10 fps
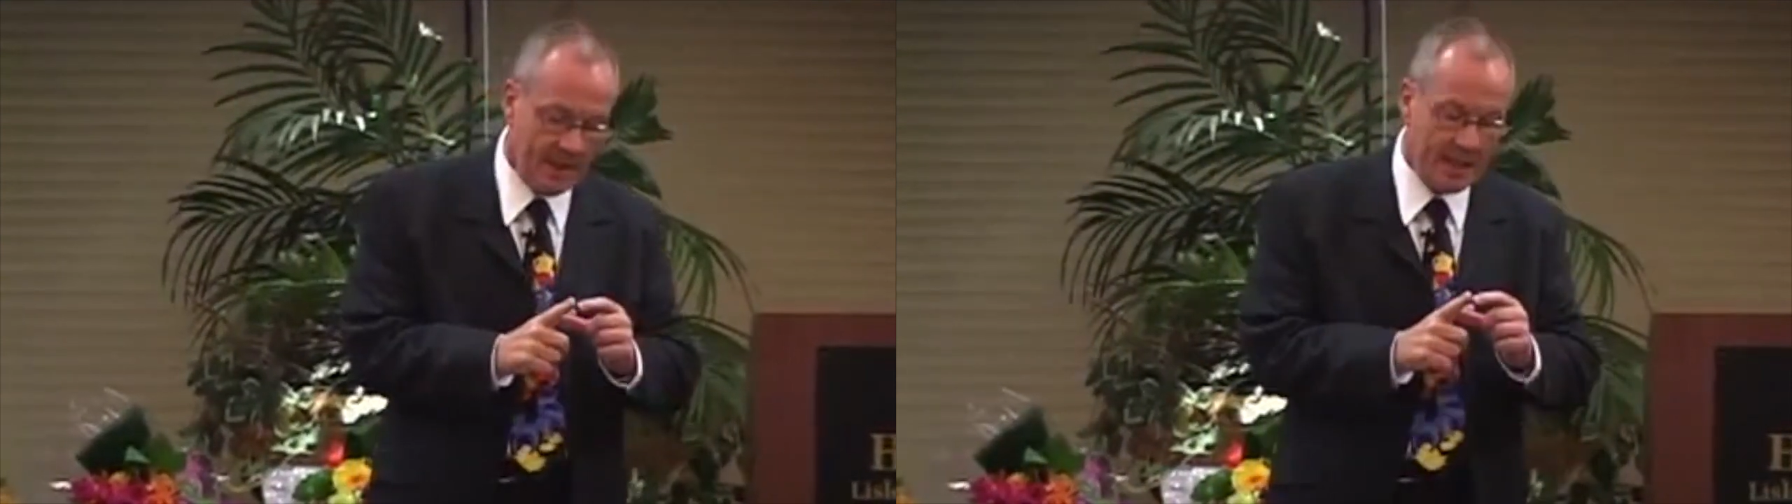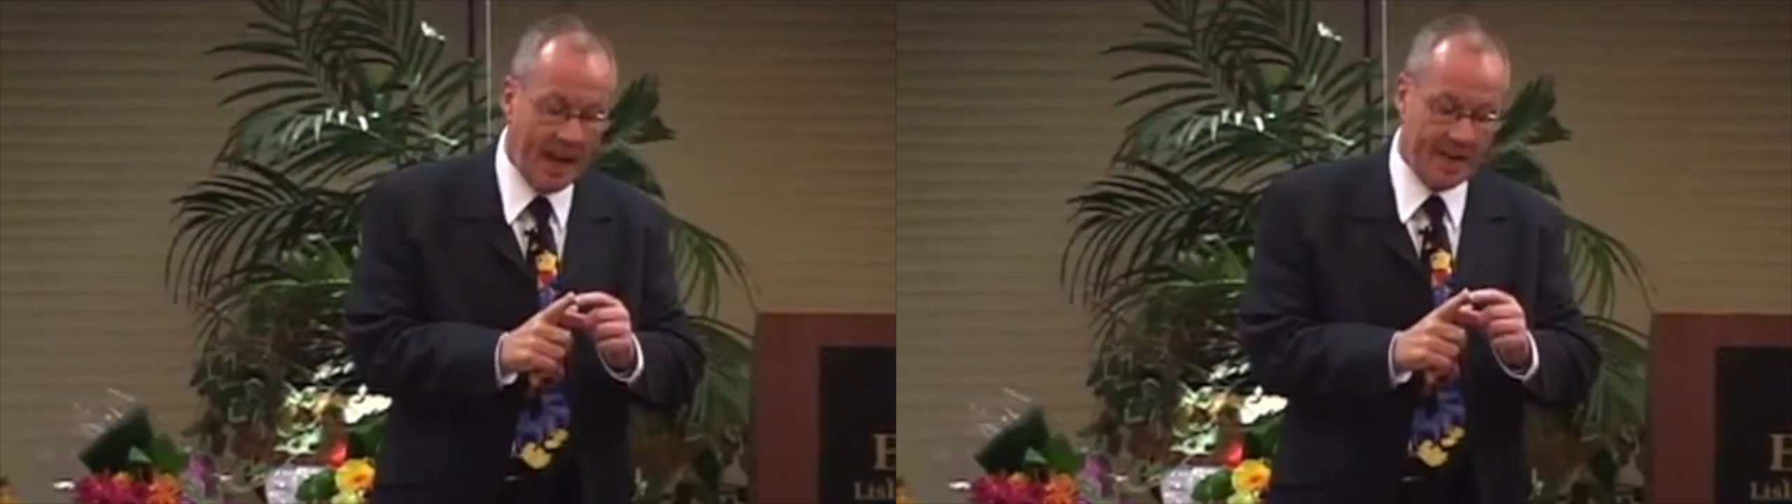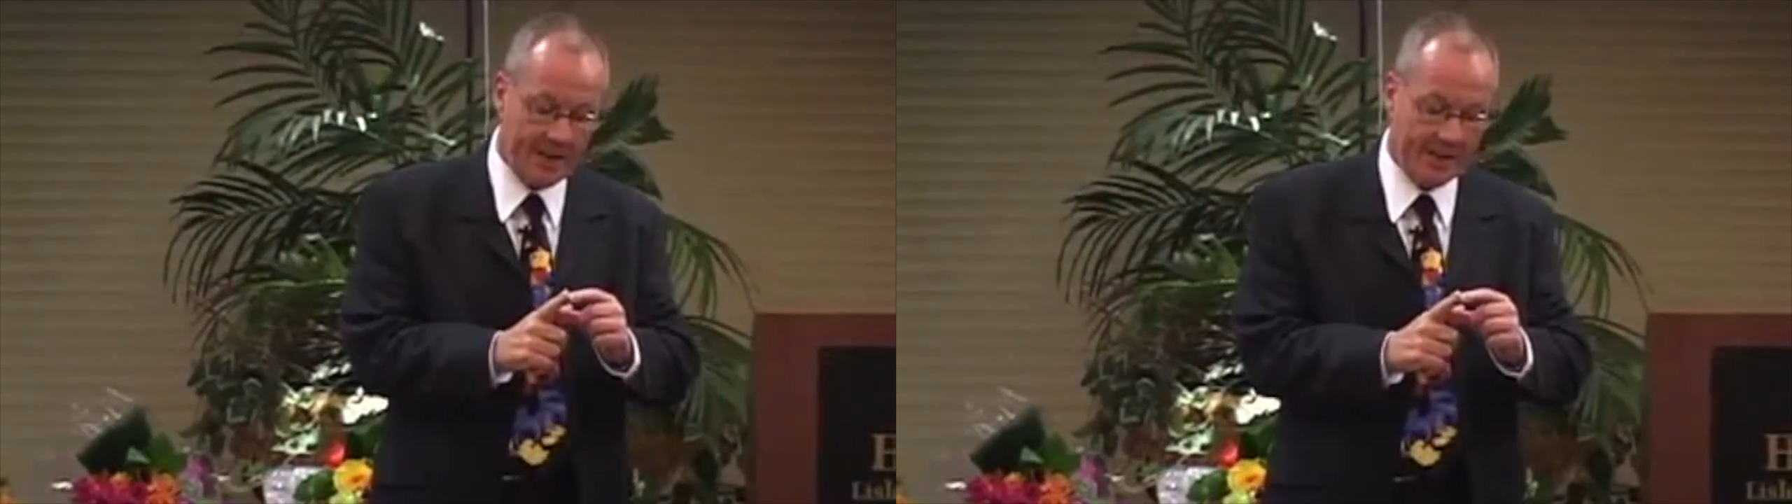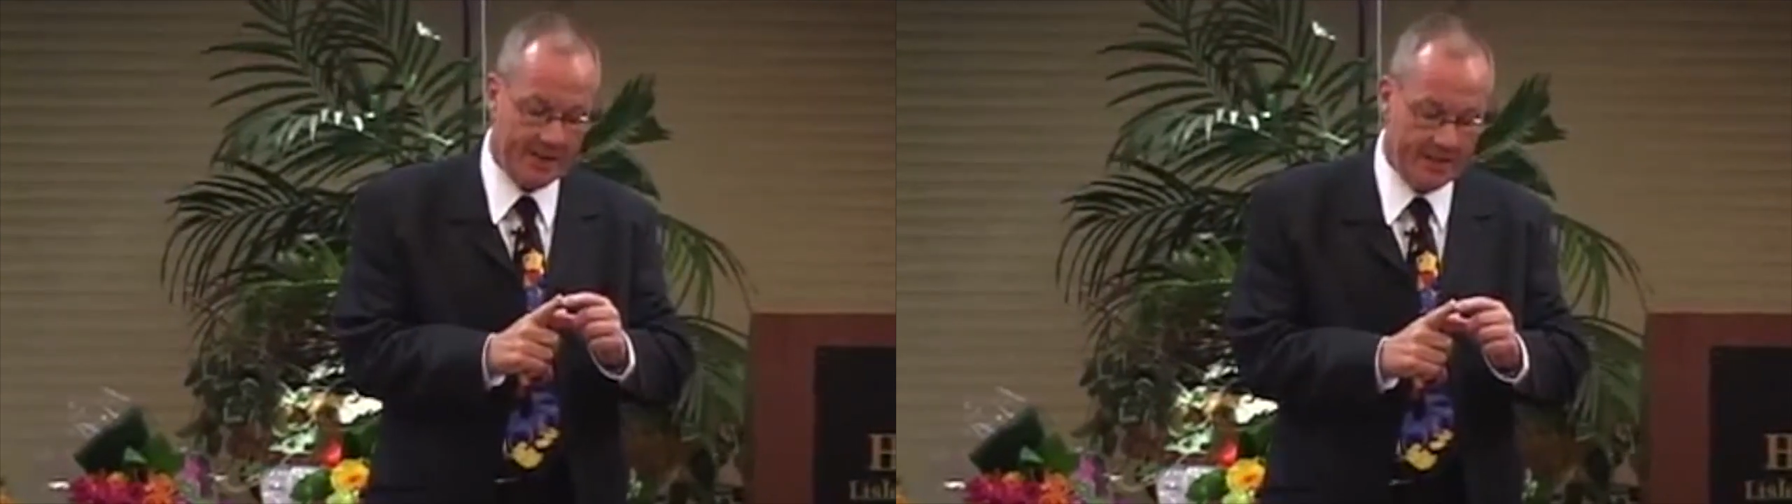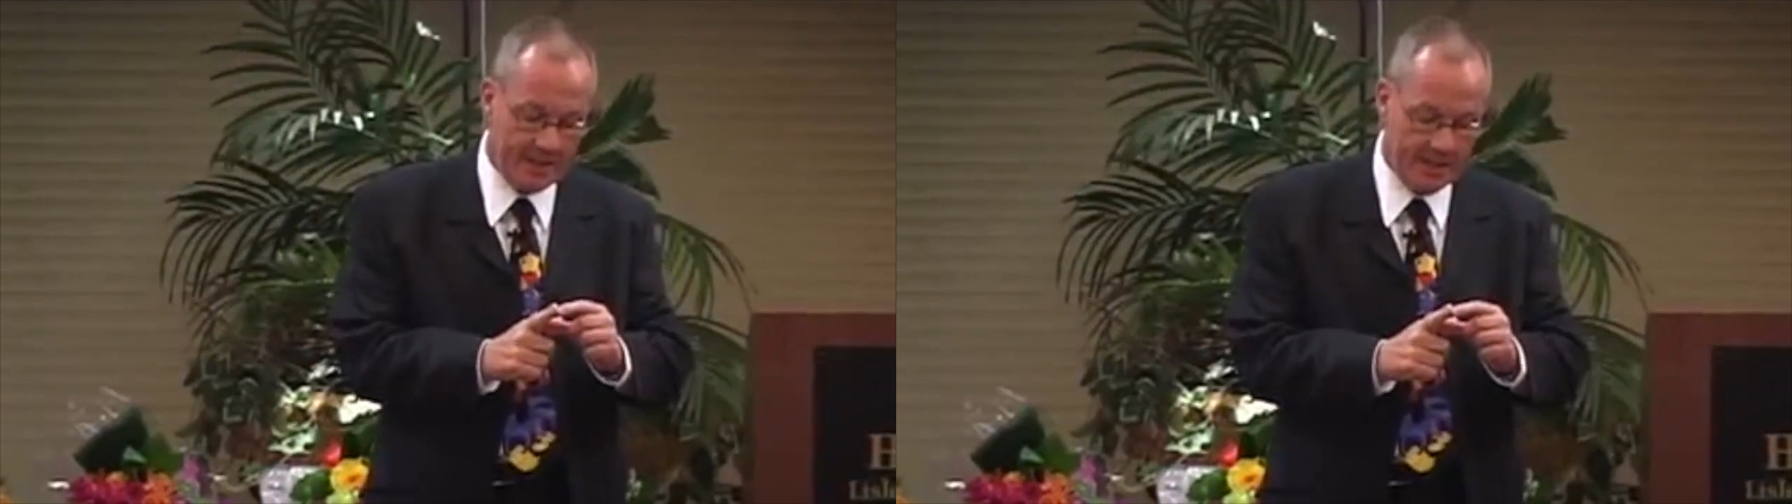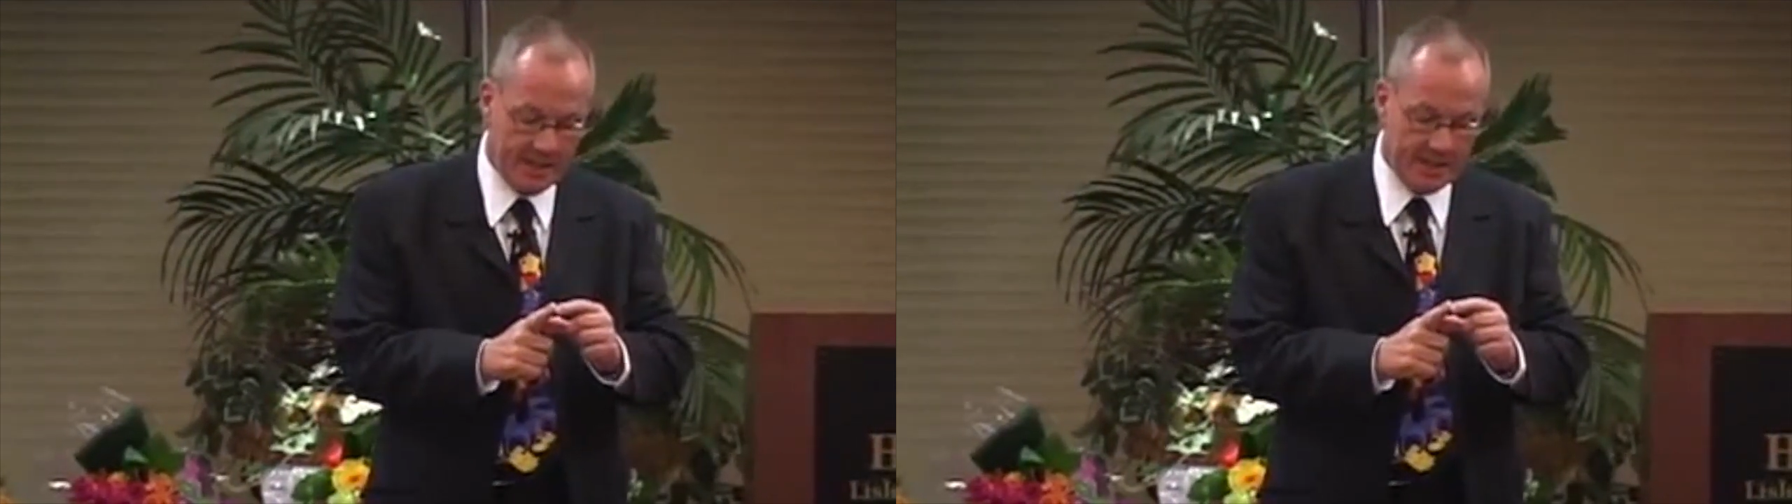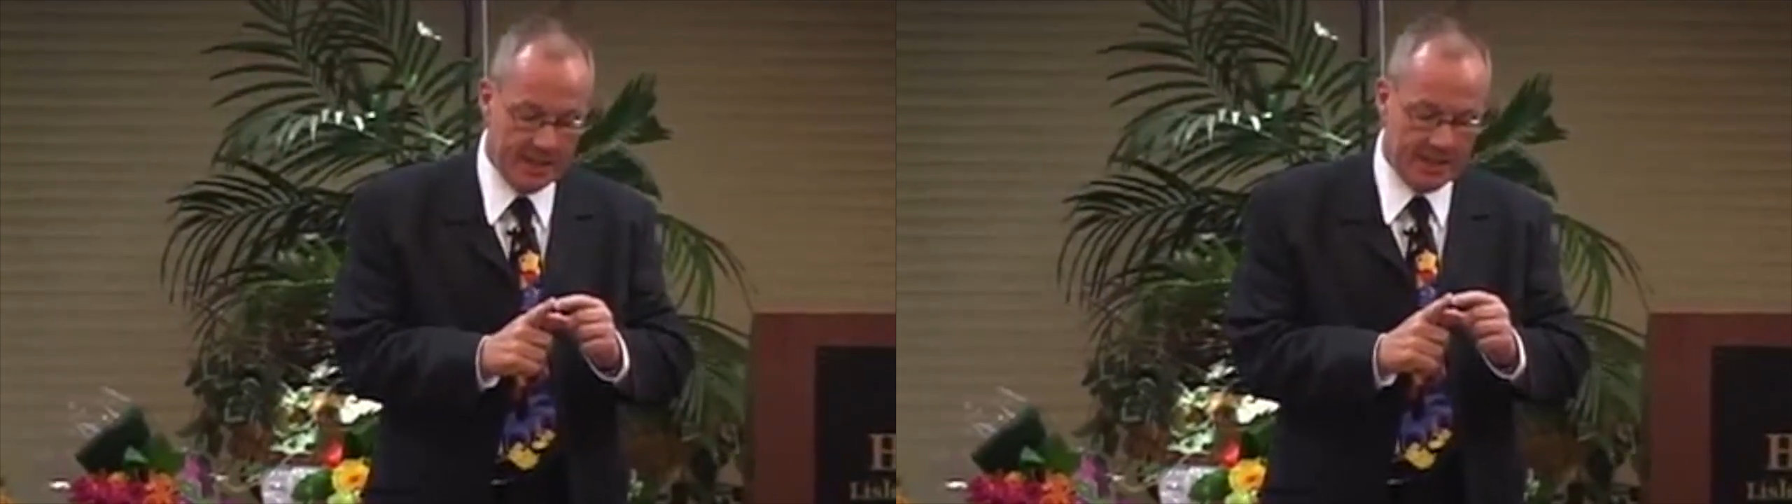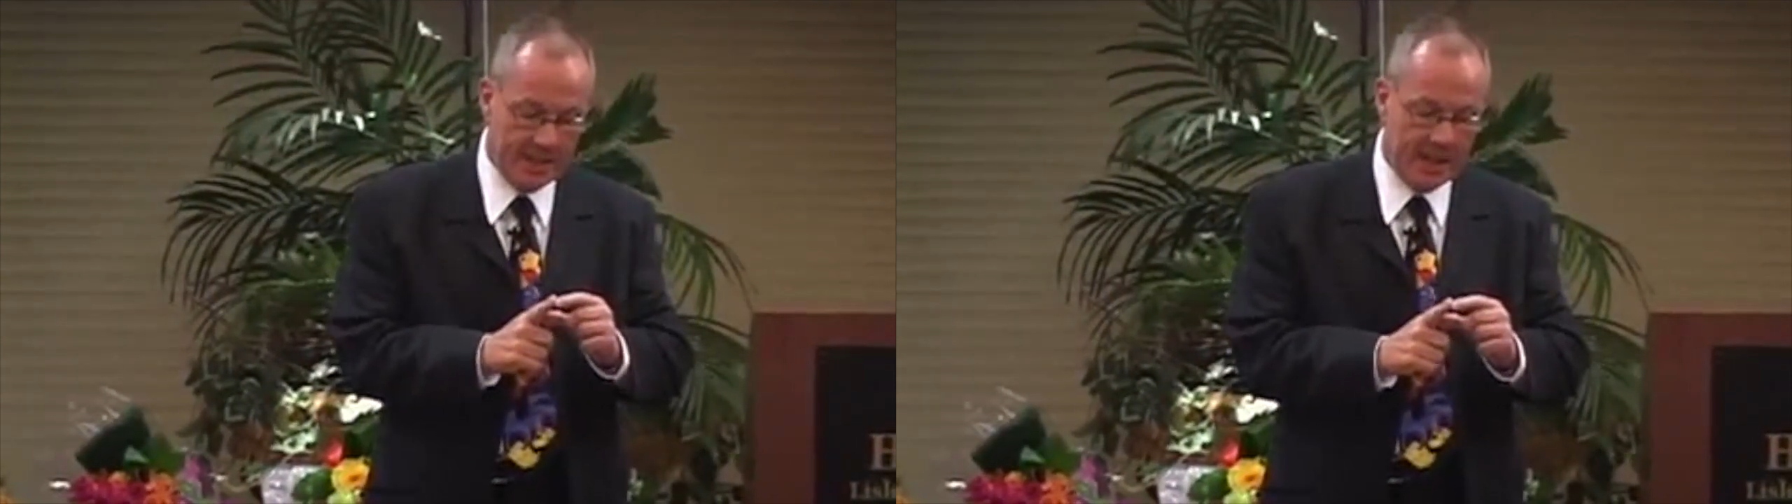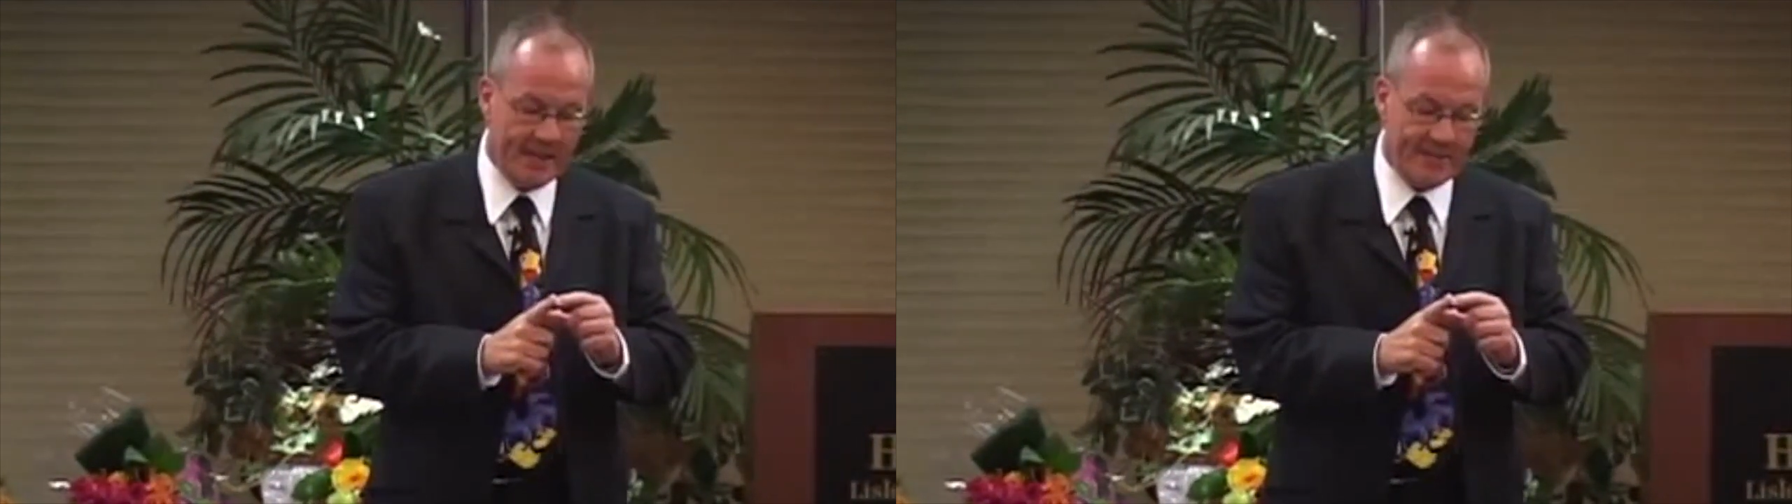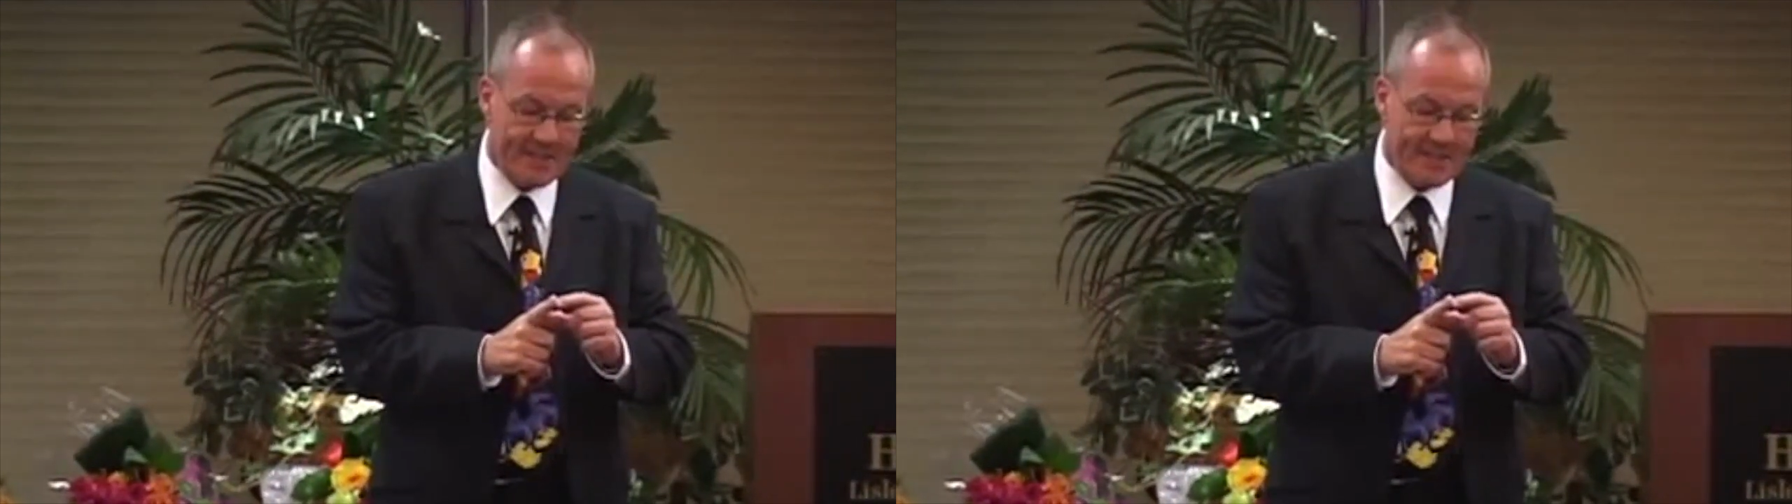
Conor, life